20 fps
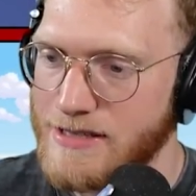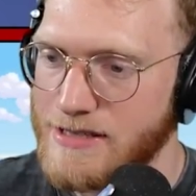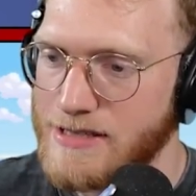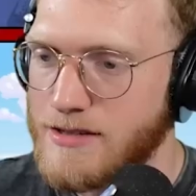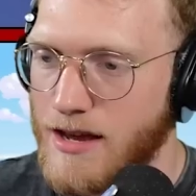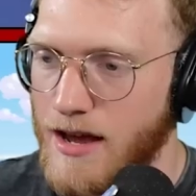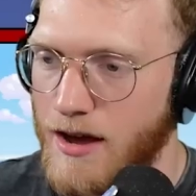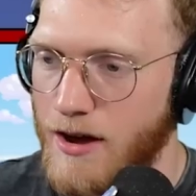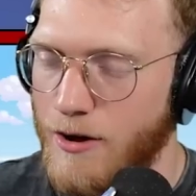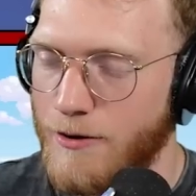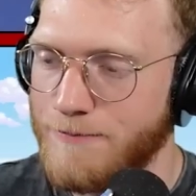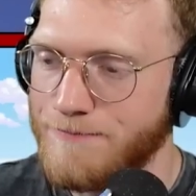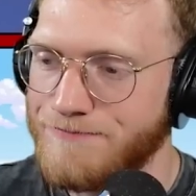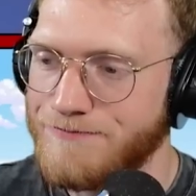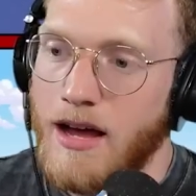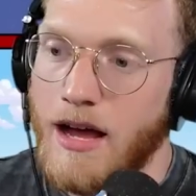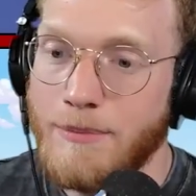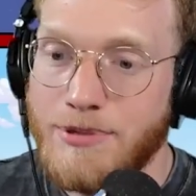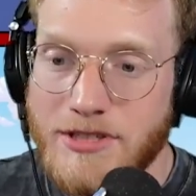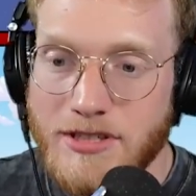So
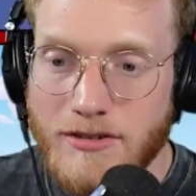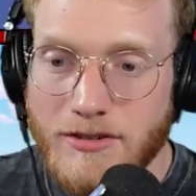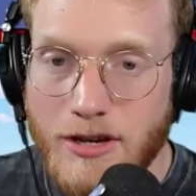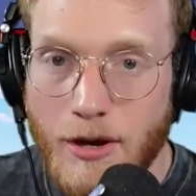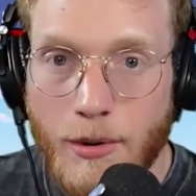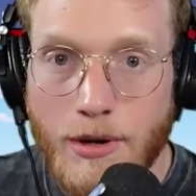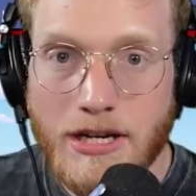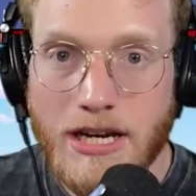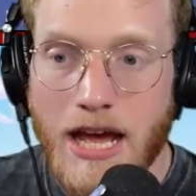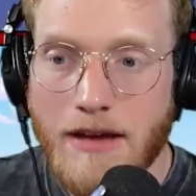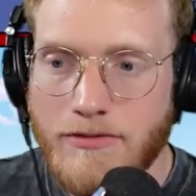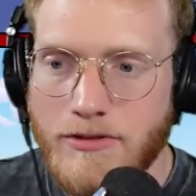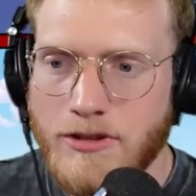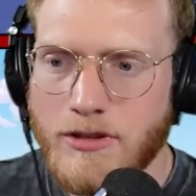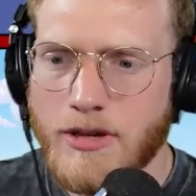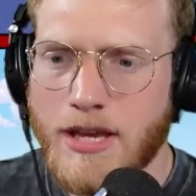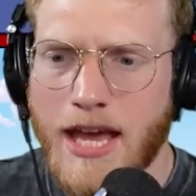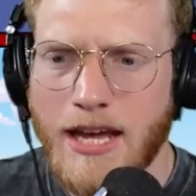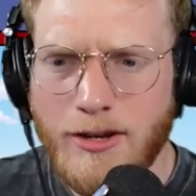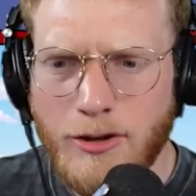I'm still going to have to do.
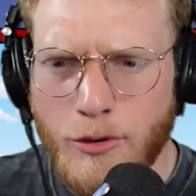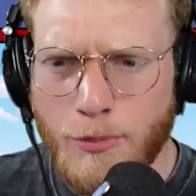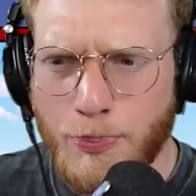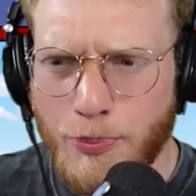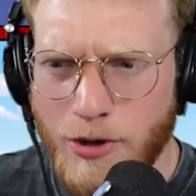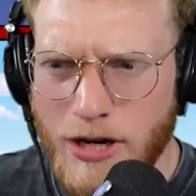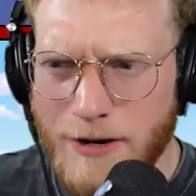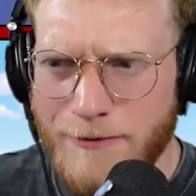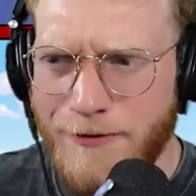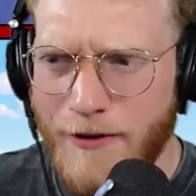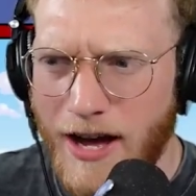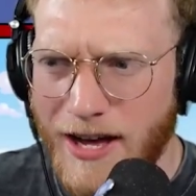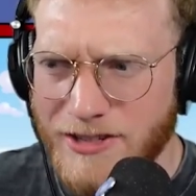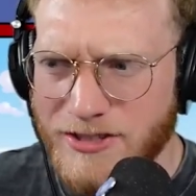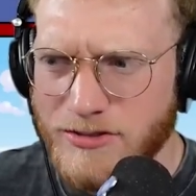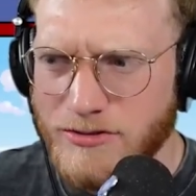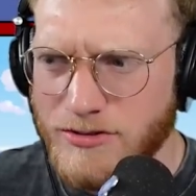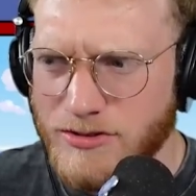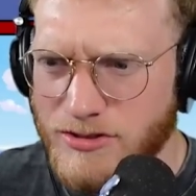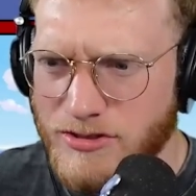Can you breed
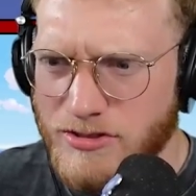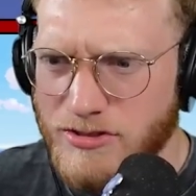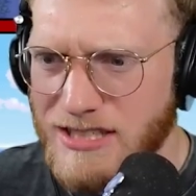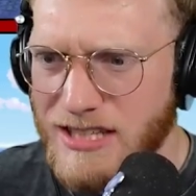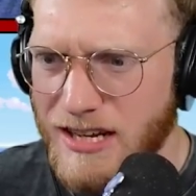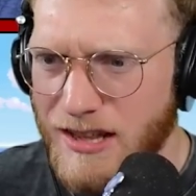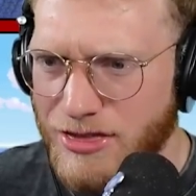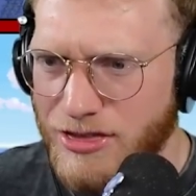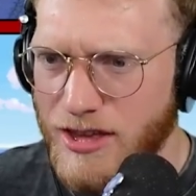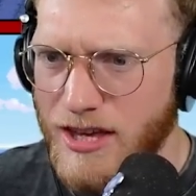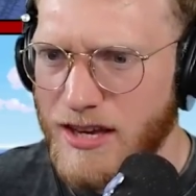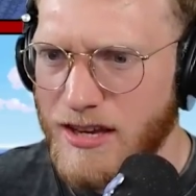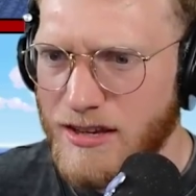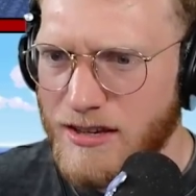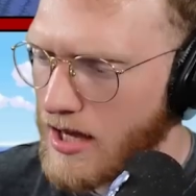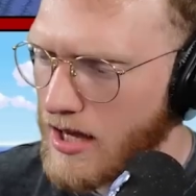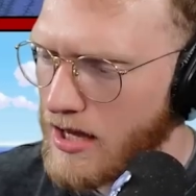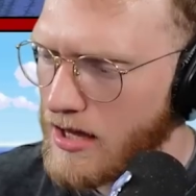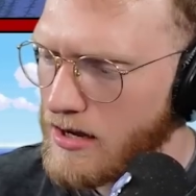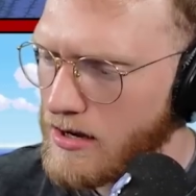fossils? Is that a thing?
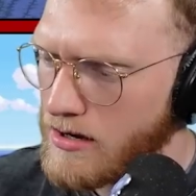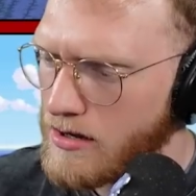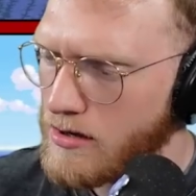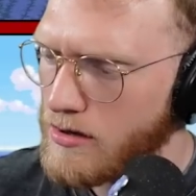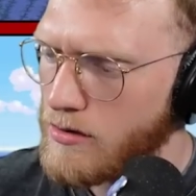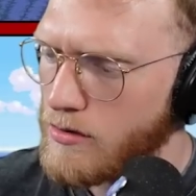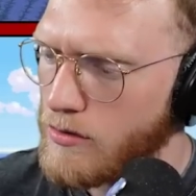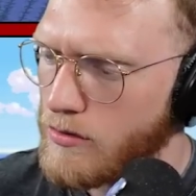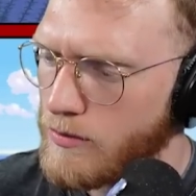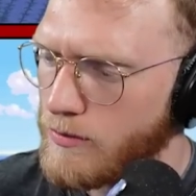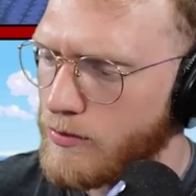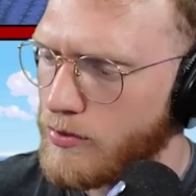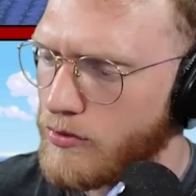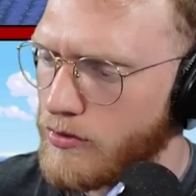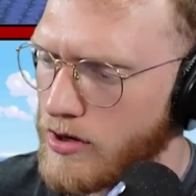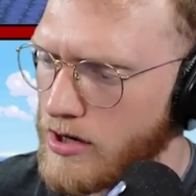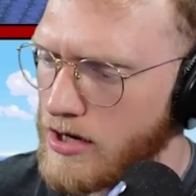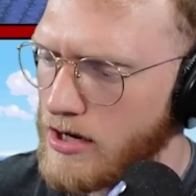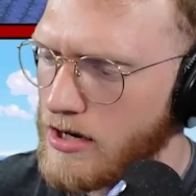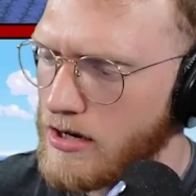Can you
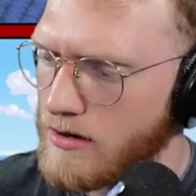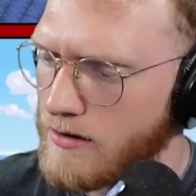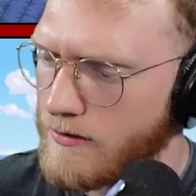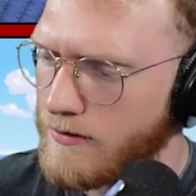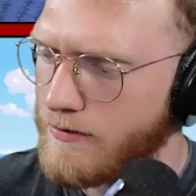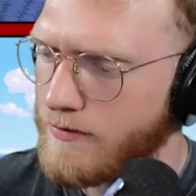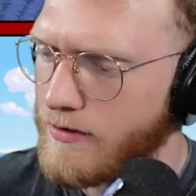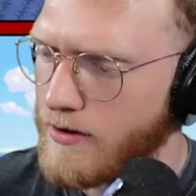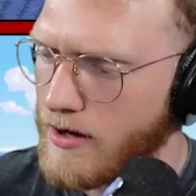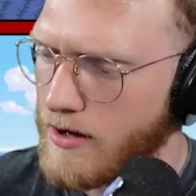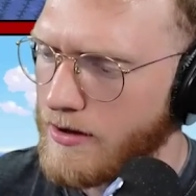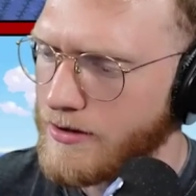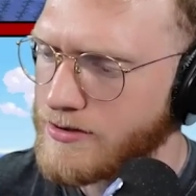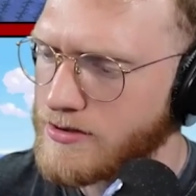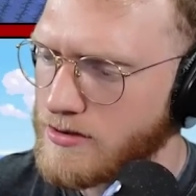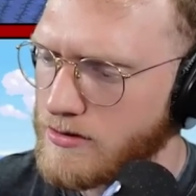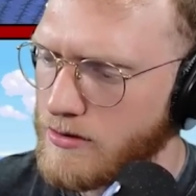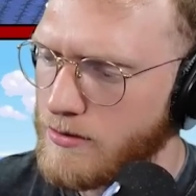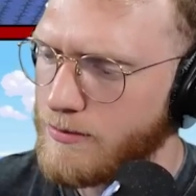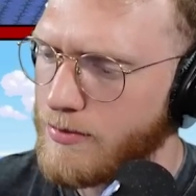breed
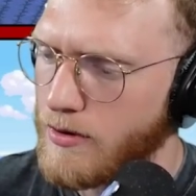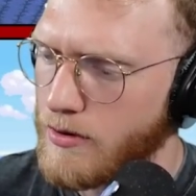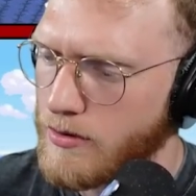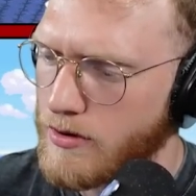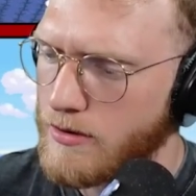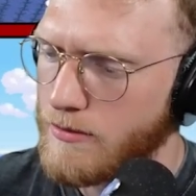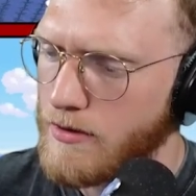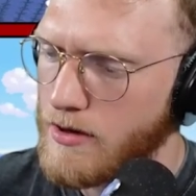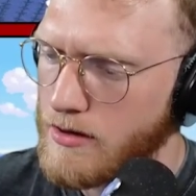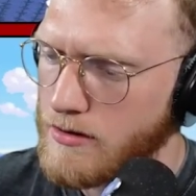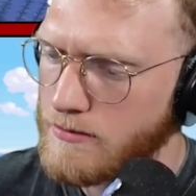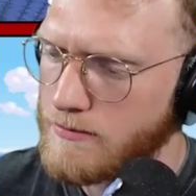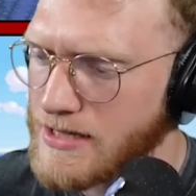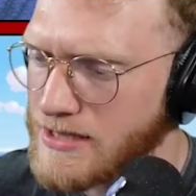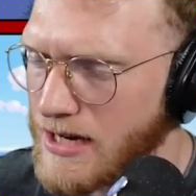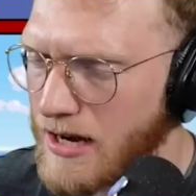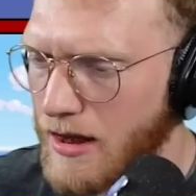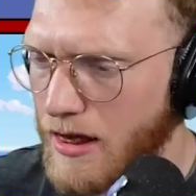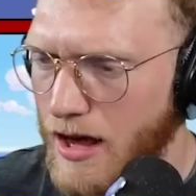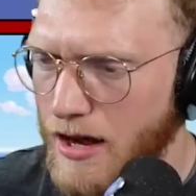fossil Pokemon? Is
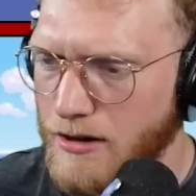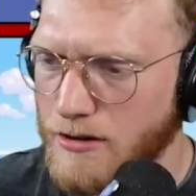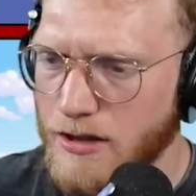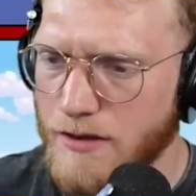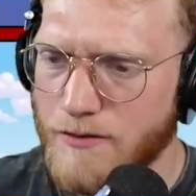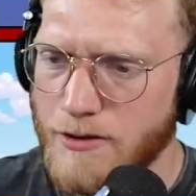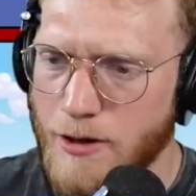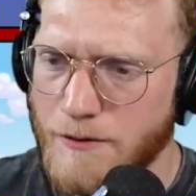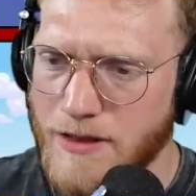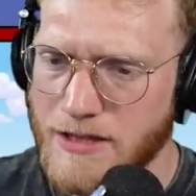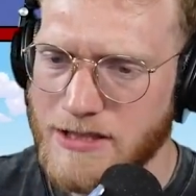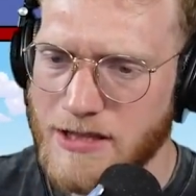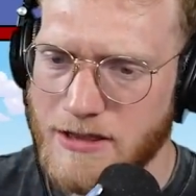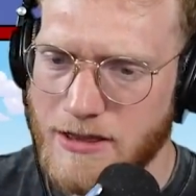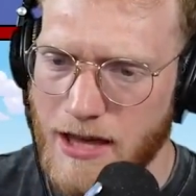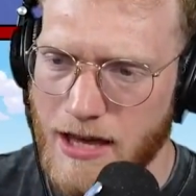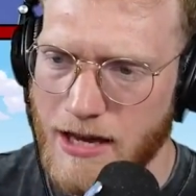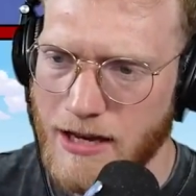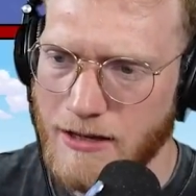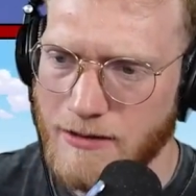that I don't even know if that's a
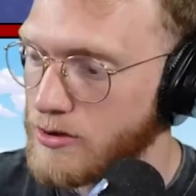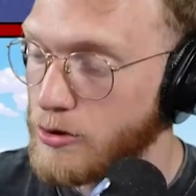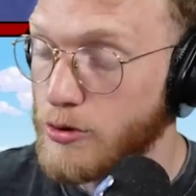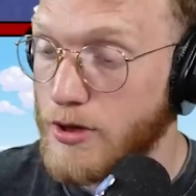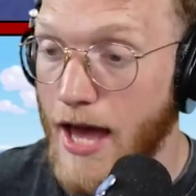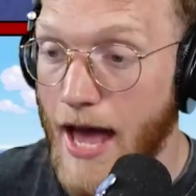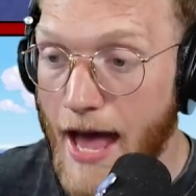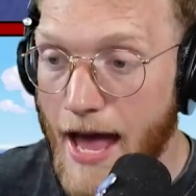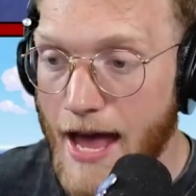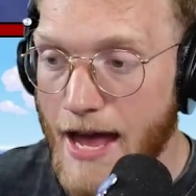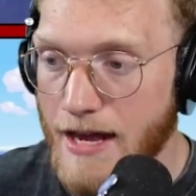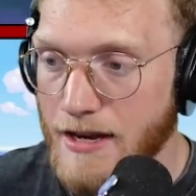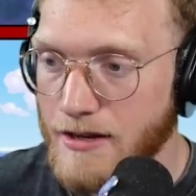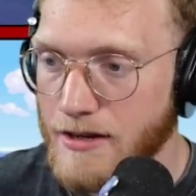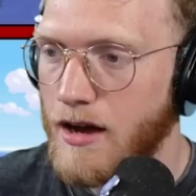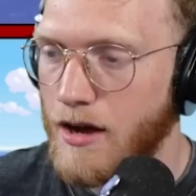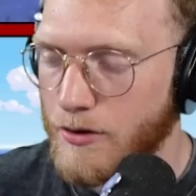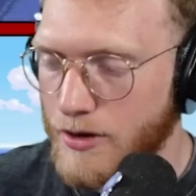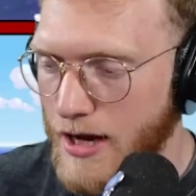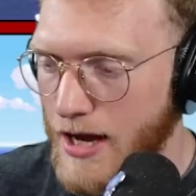thing. You can.
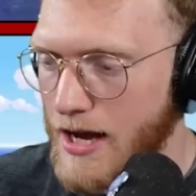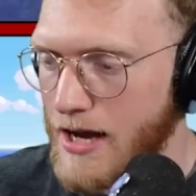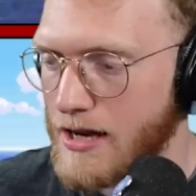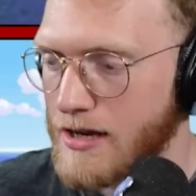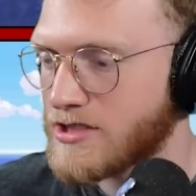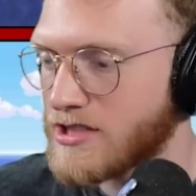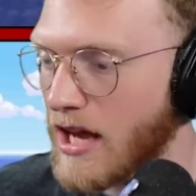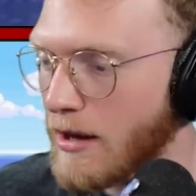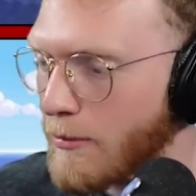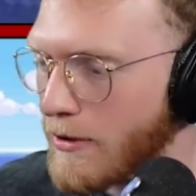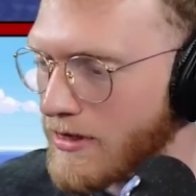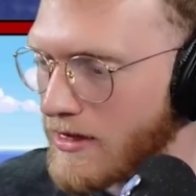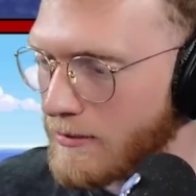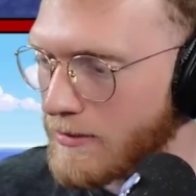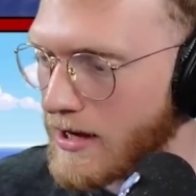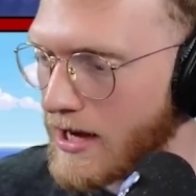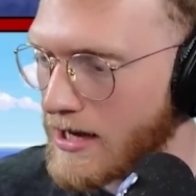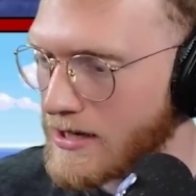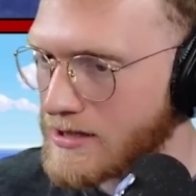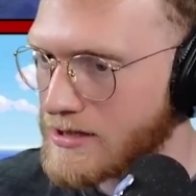Okay, some of them
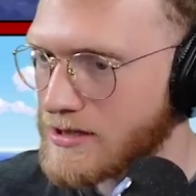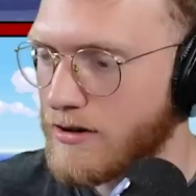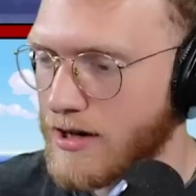yes.